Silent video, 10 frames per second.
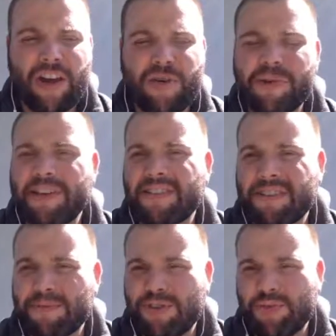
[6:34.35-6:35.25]
Already it's
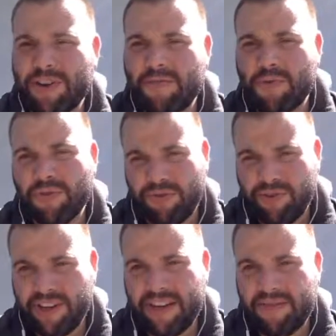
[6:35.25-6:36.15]
up to
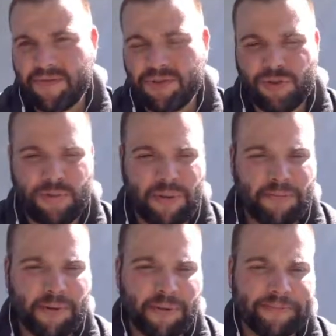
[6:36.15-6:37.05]
$2,438 for two
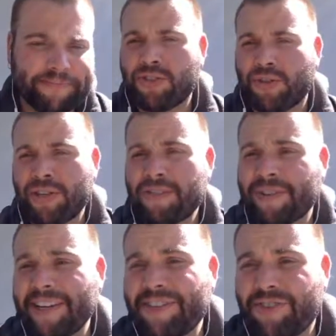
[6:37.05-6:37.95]
people. So this
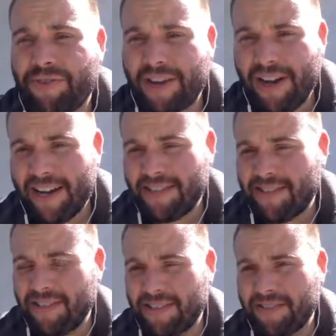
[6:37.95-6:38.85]
flight is during high
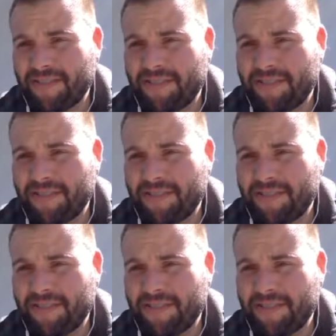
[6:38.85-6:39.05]
season.